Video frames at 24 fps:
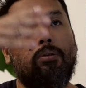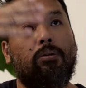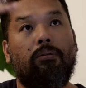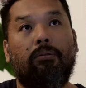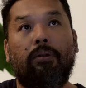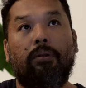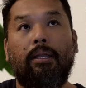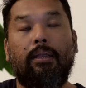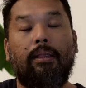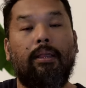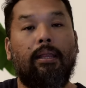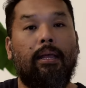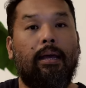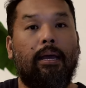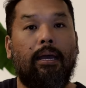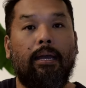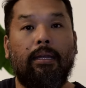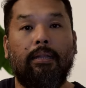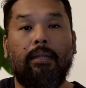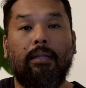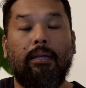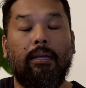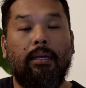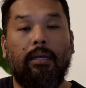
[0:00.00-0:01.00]
no red
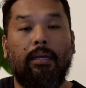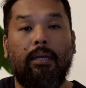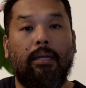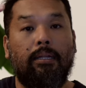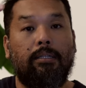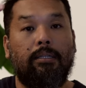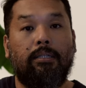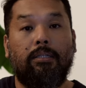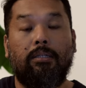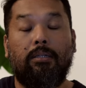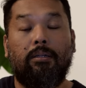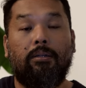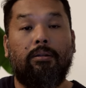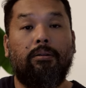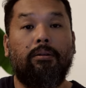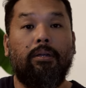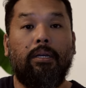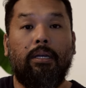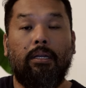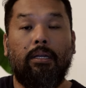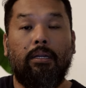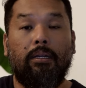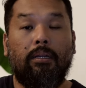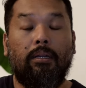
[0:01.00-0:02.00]
light, it's
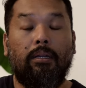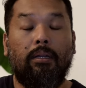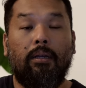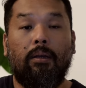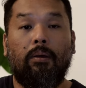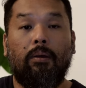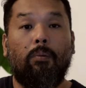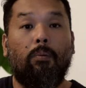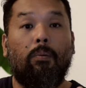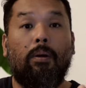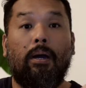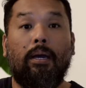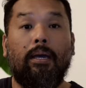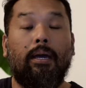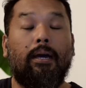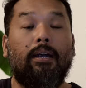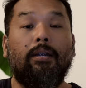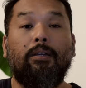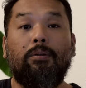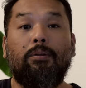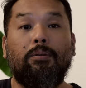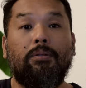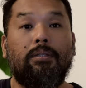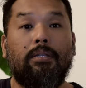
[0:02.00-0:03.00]
green. Why
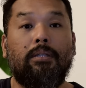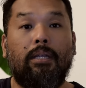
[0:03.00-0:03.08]
are you